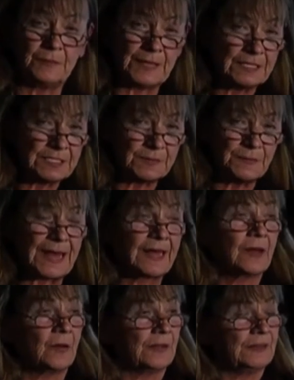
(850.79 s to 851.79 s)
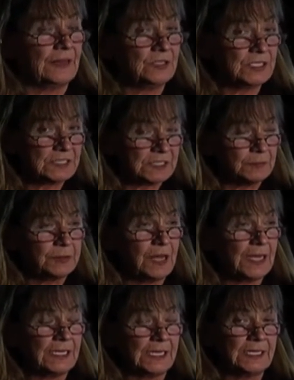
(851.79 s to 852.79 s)
big tobacco and they just
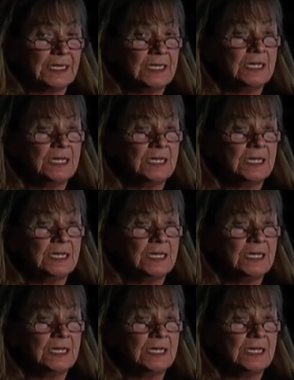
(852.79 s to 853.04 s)
applied it.